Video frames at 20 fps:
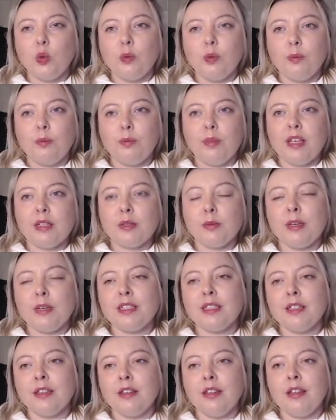it's
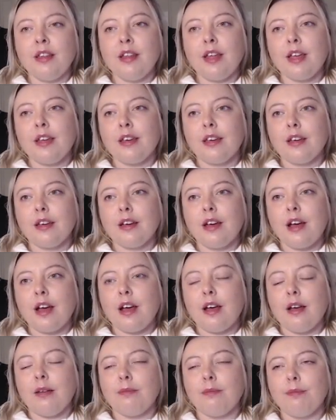basically like
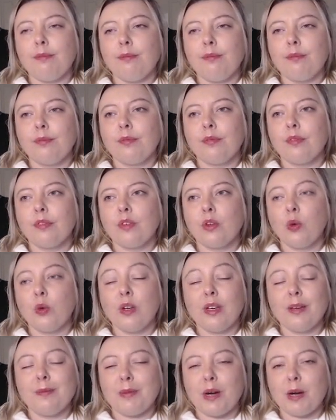
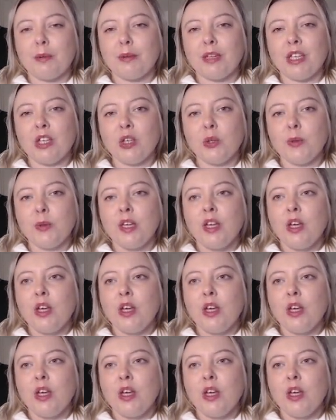Korean barbecue,